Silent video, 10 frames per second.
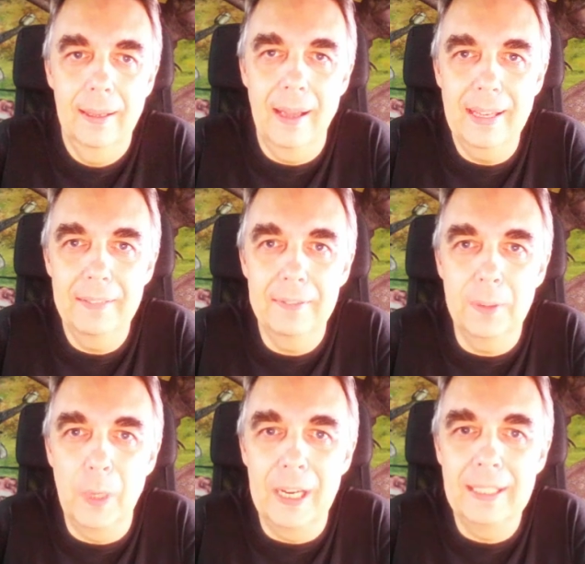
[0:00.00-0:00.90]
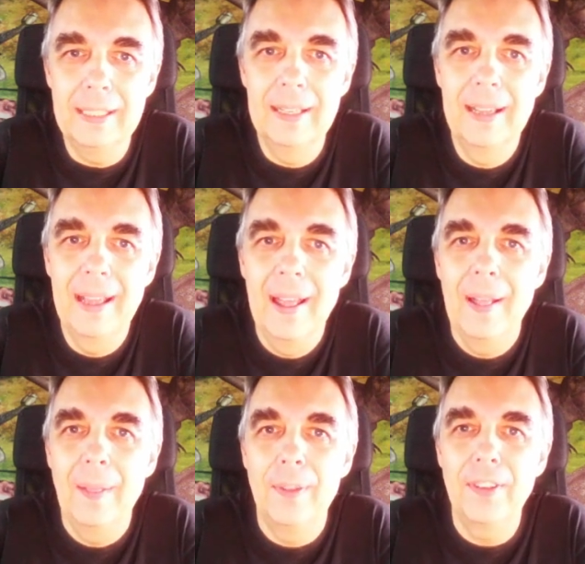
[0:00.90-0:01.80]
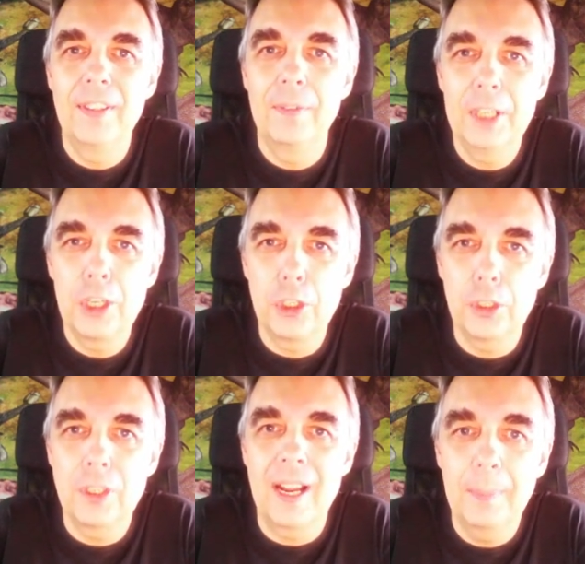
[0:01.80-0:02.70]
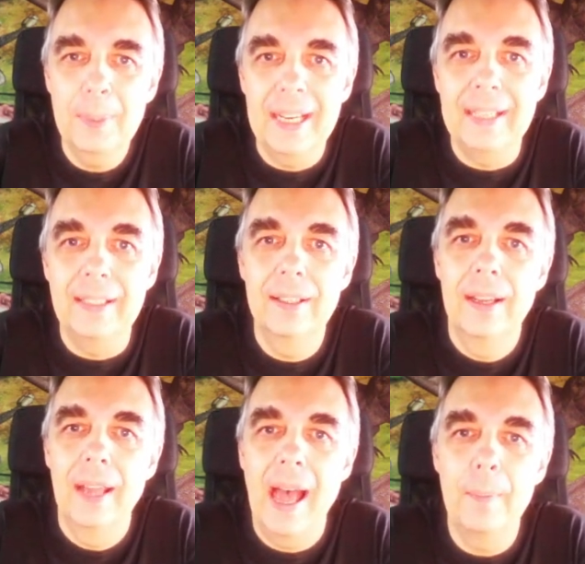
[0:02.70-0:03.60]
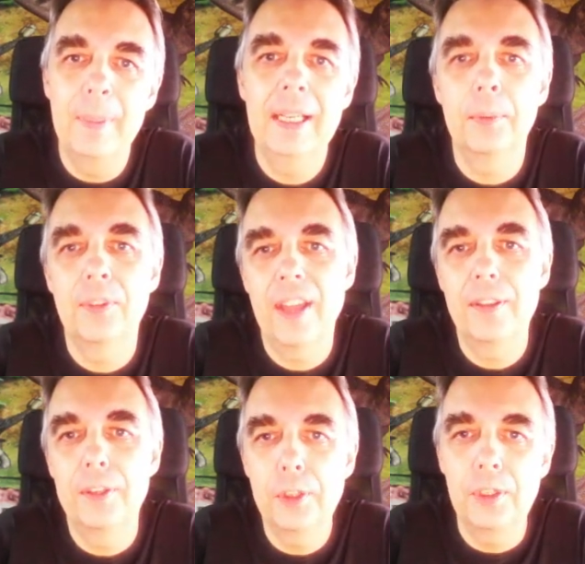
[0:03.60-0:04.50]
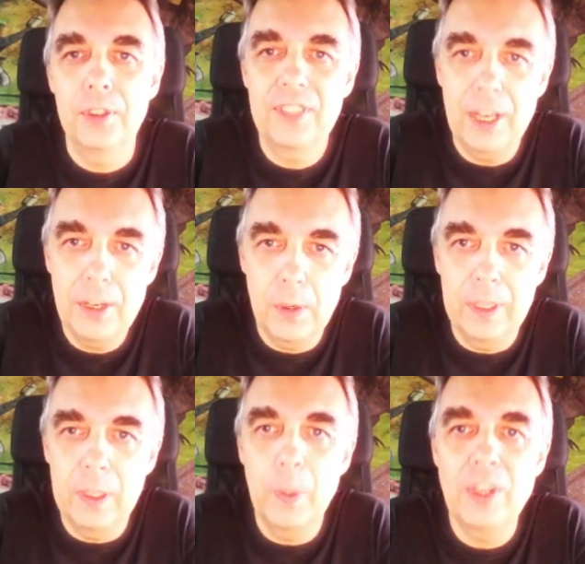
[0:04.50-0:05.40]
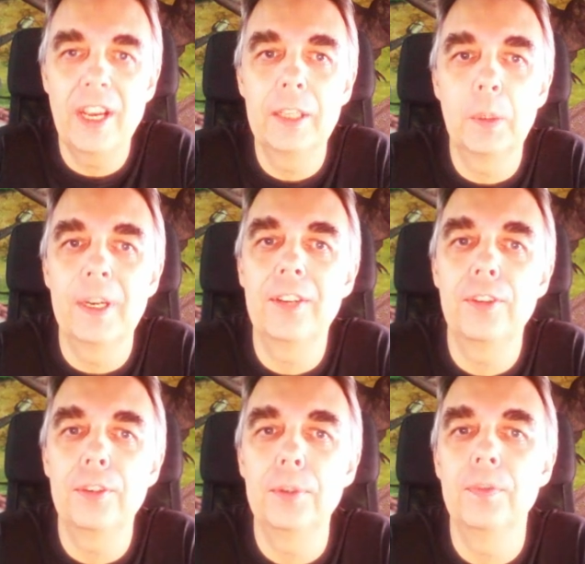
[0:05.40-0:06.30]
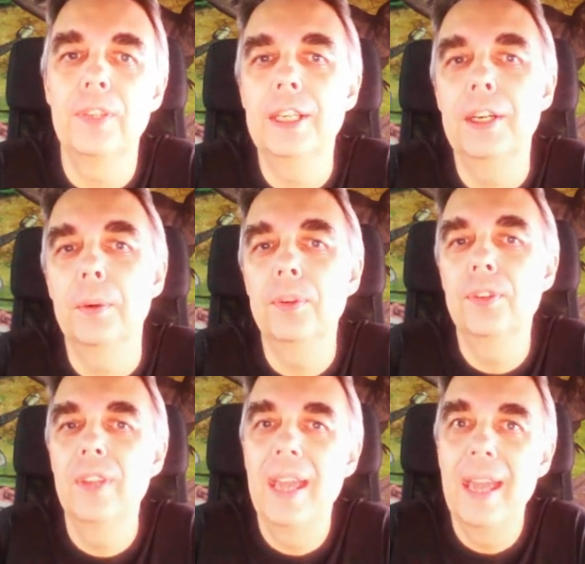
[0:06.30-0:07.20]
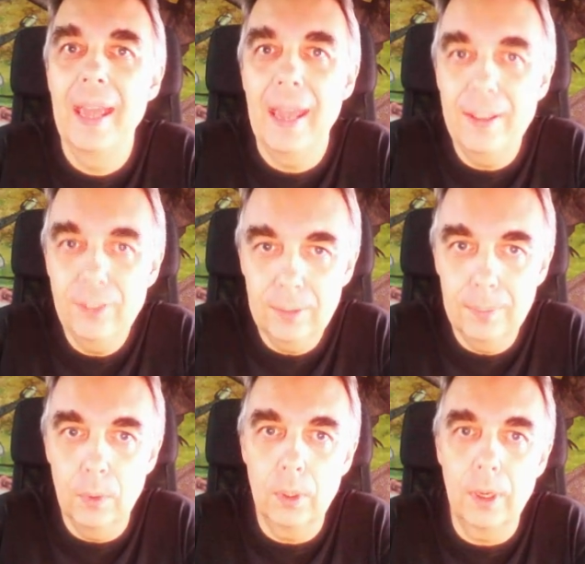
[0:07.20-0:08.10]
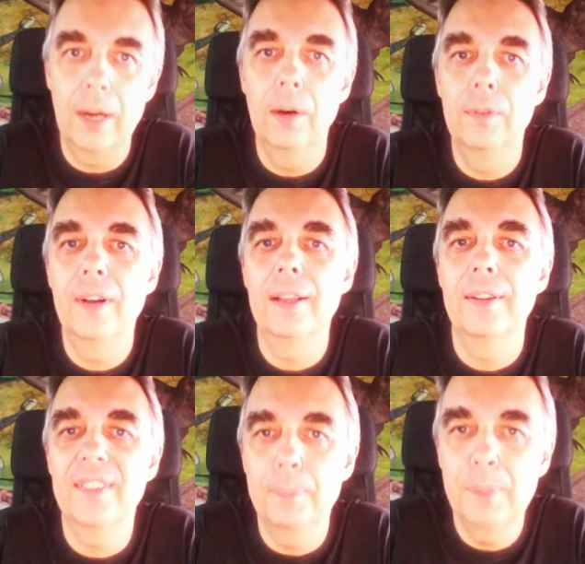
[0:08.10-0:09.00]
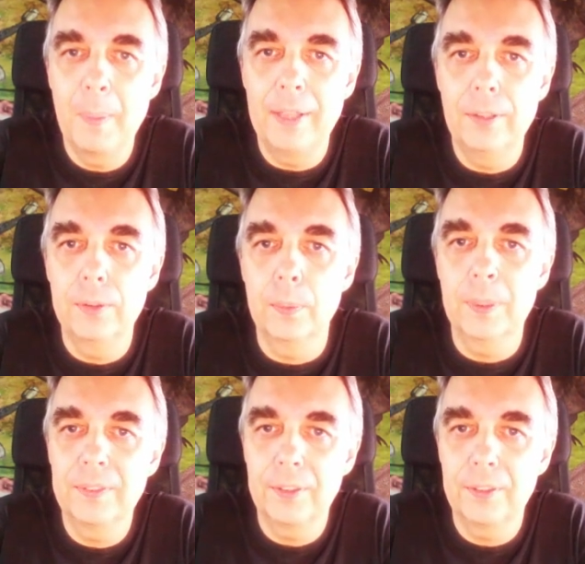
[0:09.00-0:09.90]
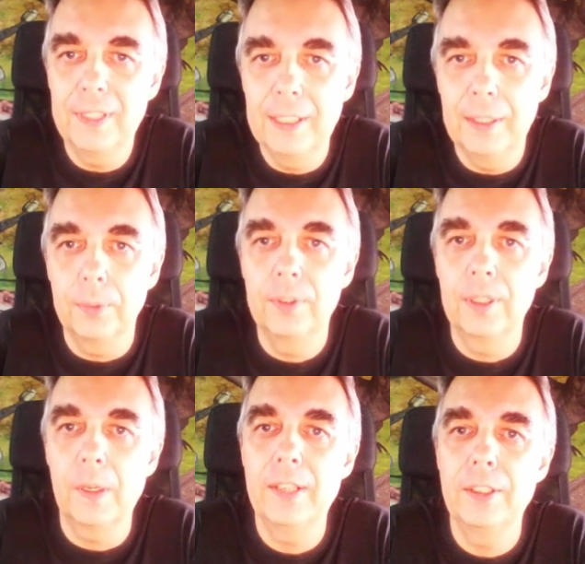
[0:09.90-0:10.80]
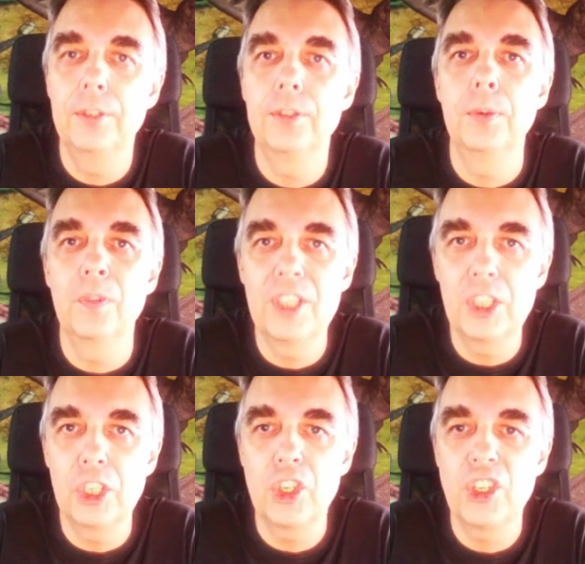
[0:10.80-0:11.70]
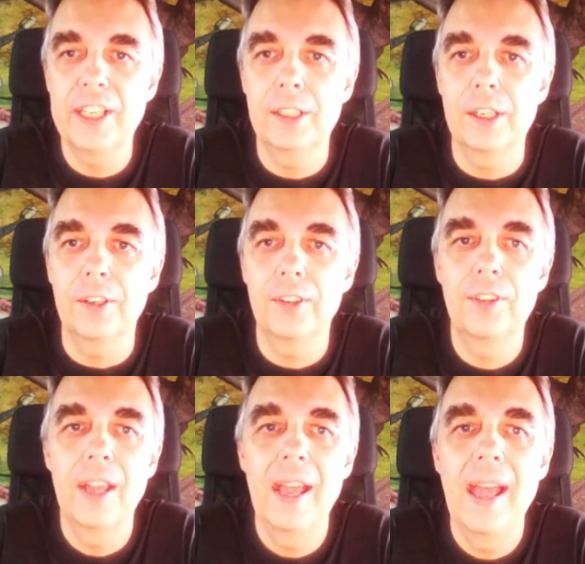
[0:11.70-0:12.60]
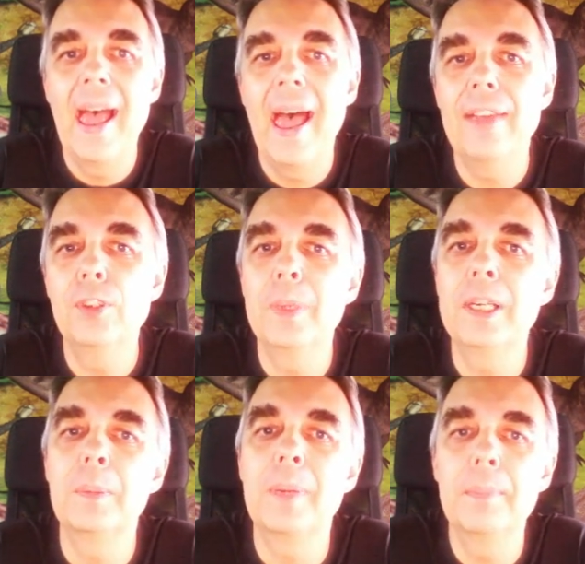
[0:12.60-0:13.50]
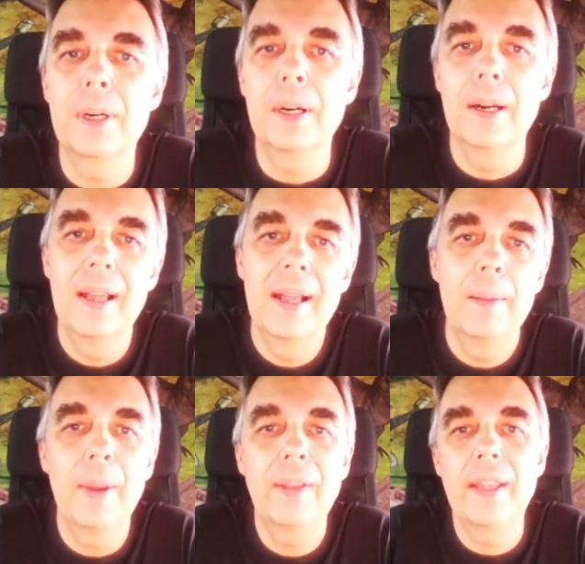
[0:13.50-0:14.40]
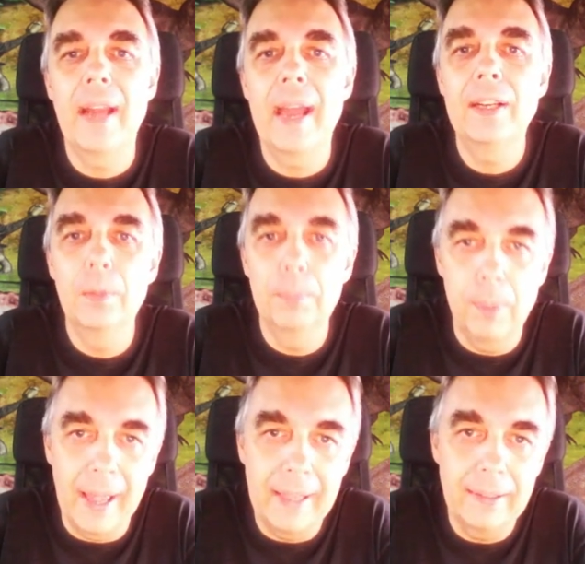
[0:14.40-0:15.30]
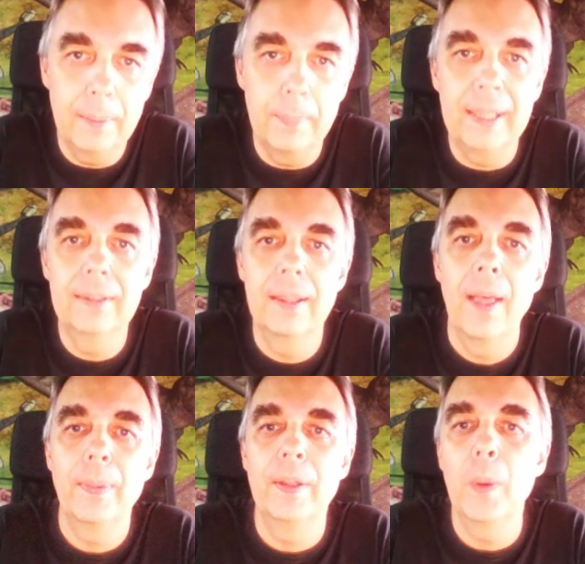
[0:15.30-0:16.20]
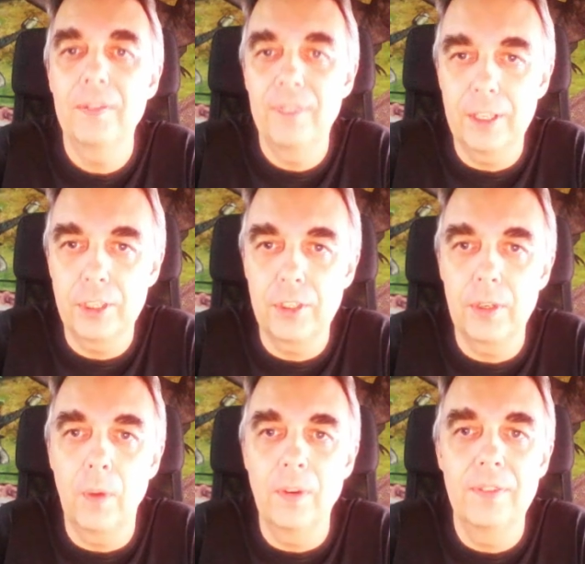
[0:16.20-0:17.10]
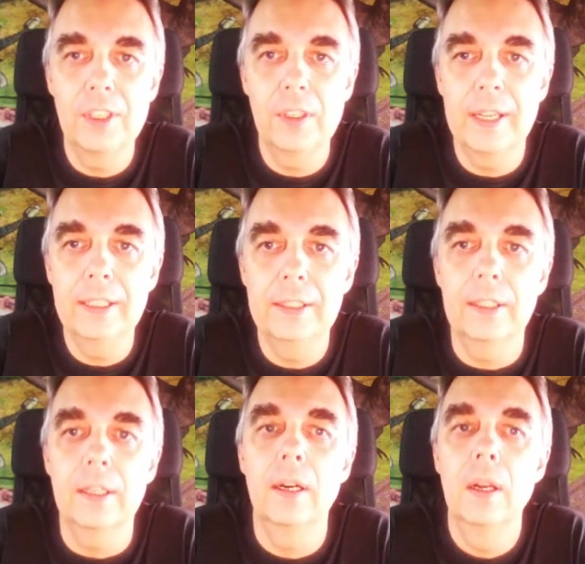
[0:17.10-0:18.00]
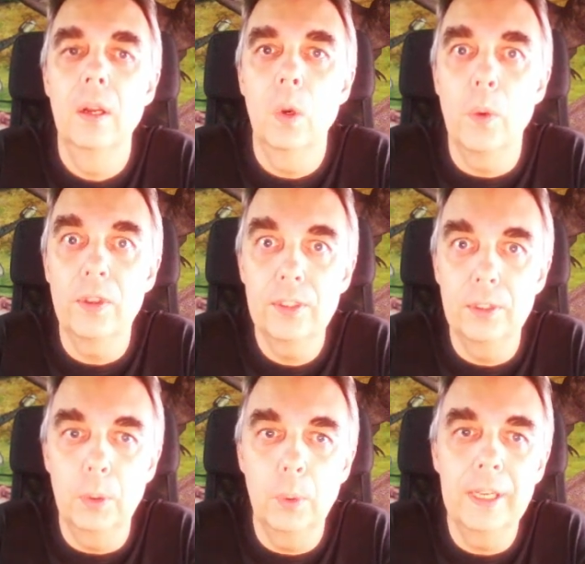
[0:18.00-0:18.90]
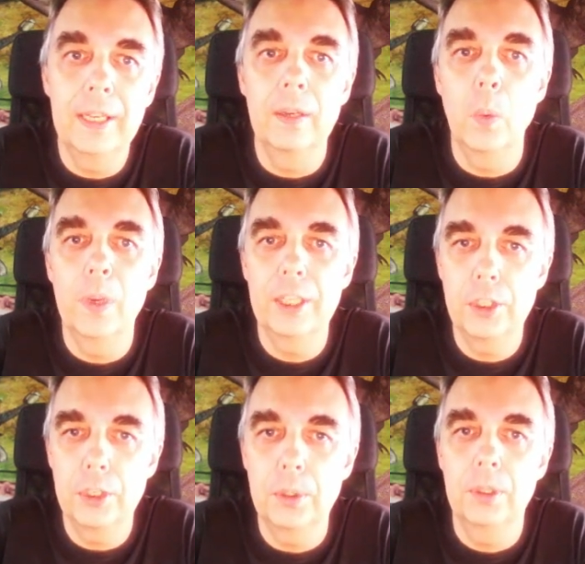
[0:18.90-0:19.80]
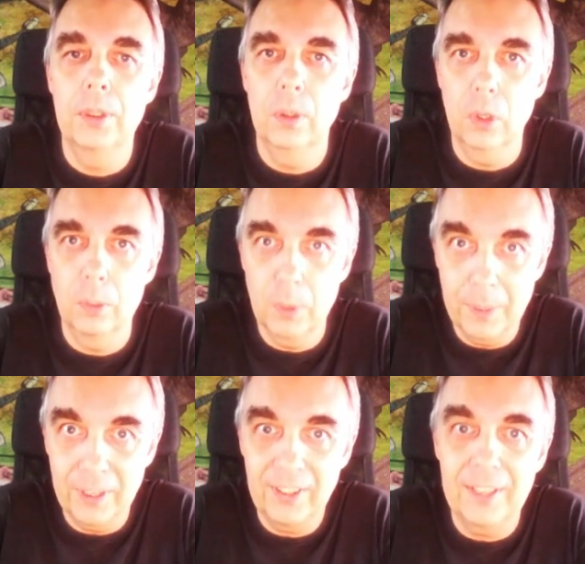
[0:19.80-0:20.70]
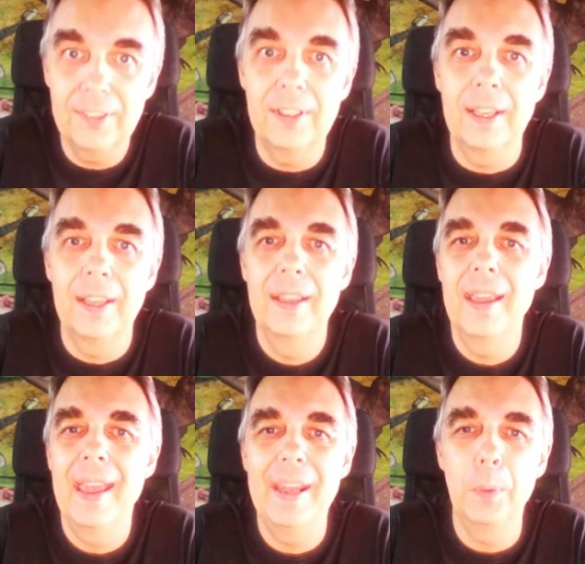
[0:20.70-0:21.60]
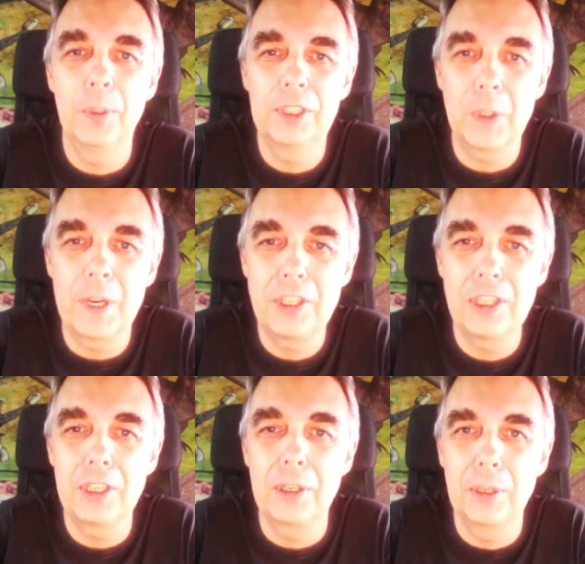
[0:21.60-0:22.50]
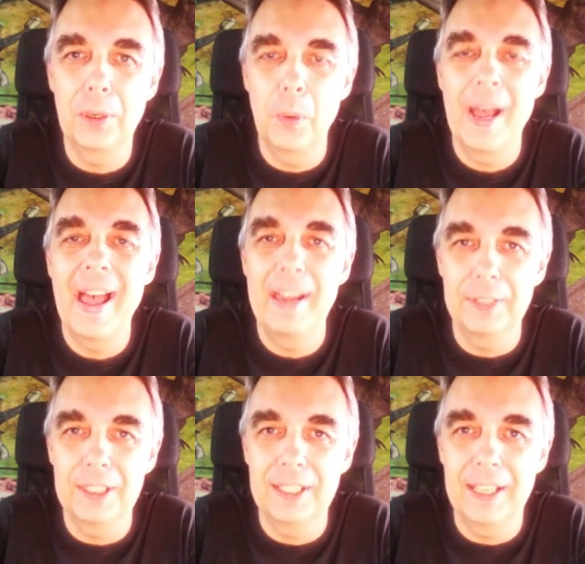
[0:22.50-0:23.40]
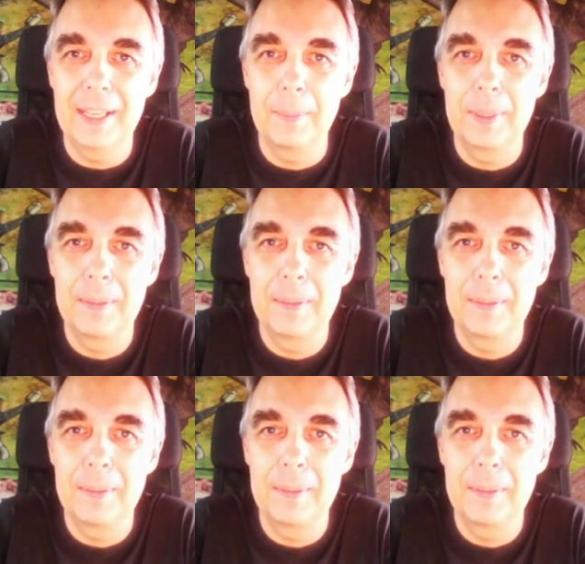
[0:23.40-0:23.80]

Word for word: Hi everyone! This is a very short update, a bit outside the usual schedule in which I release new videos. It's more of a supplement to previous videos related to visual shaders. As you may remember, back then I complained a bit that one function of the visual editor wasn't doing what it should, or more precisely, it was crashing Godot every time.